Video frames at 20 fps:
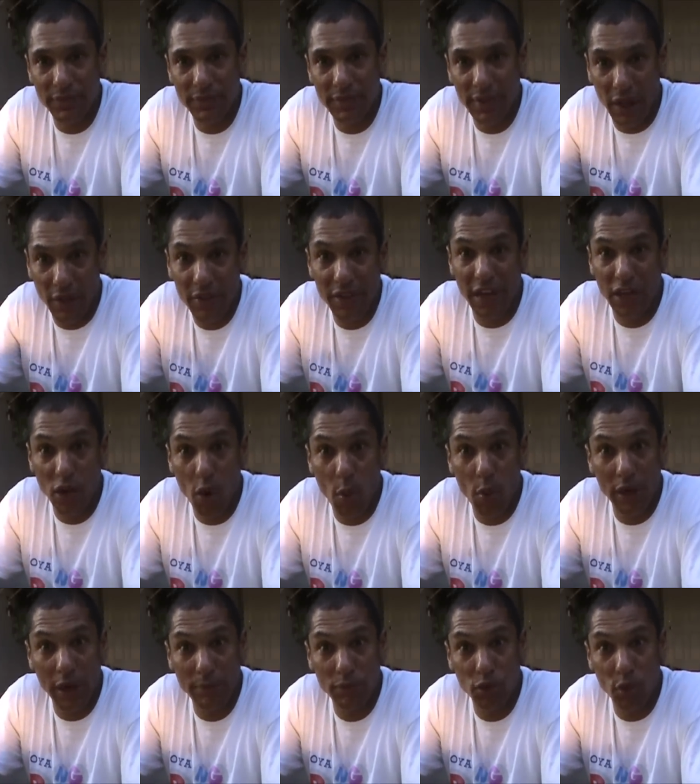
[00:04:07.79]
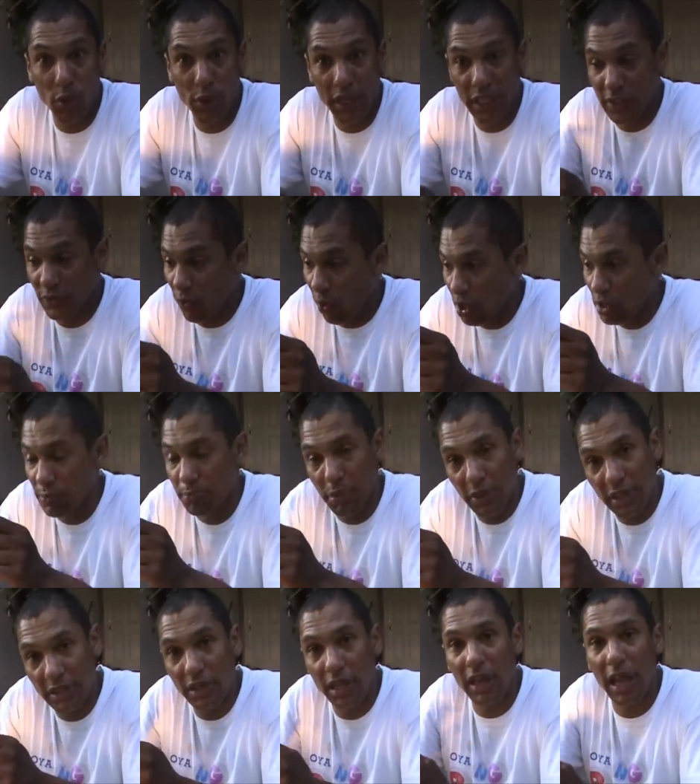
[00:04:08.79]
now that I know what I'm doing as far as
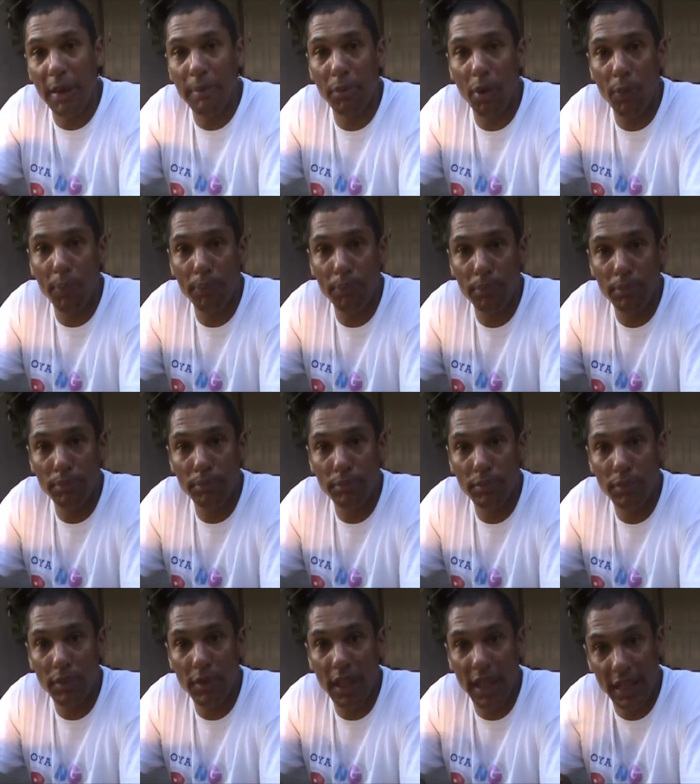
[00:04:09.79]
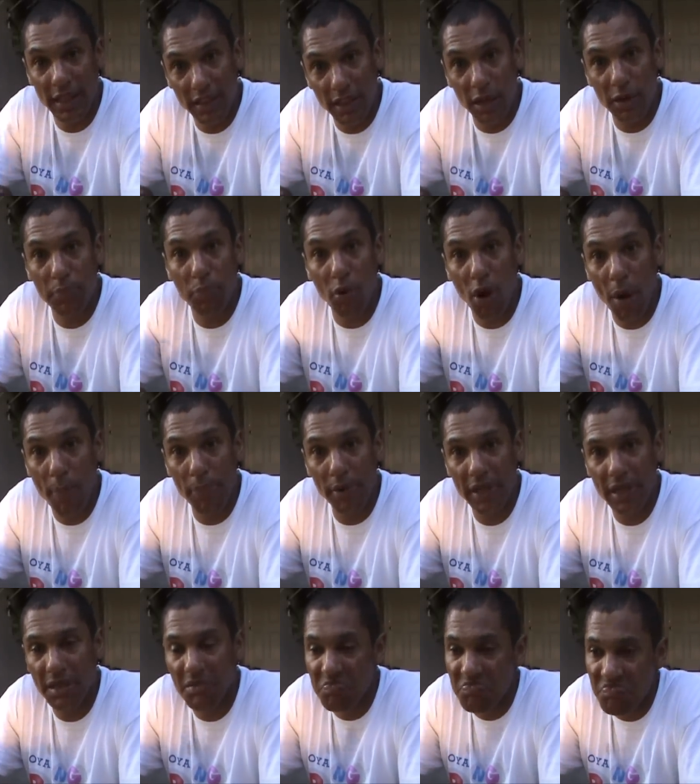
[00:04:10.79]
putting the light bulb in there
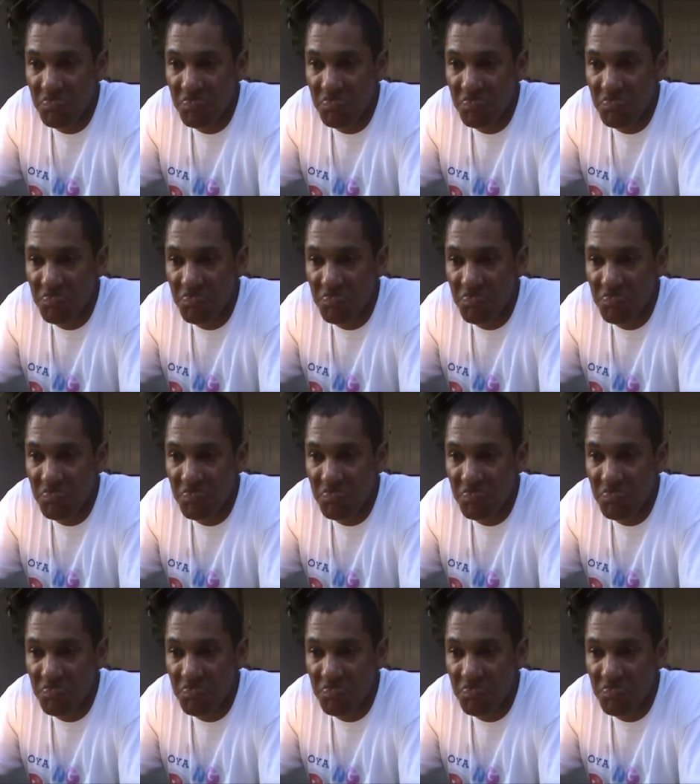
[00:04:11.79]
properly.